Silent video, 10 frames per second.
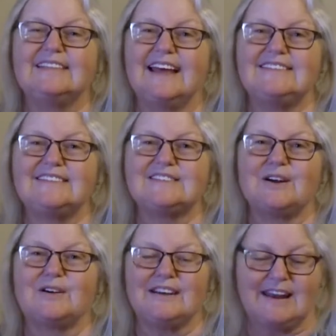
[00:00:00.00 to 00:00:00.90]
Let's
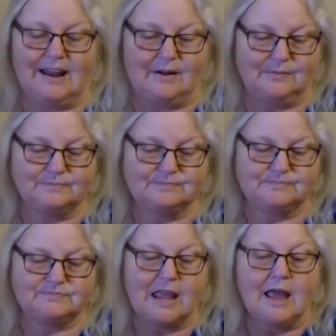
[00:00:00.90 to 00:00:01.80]
start now.
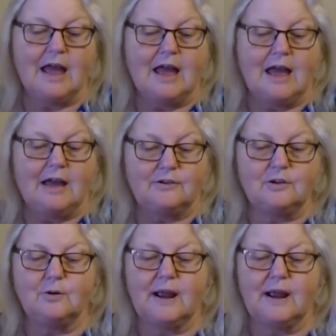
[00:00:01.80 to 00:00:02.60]
New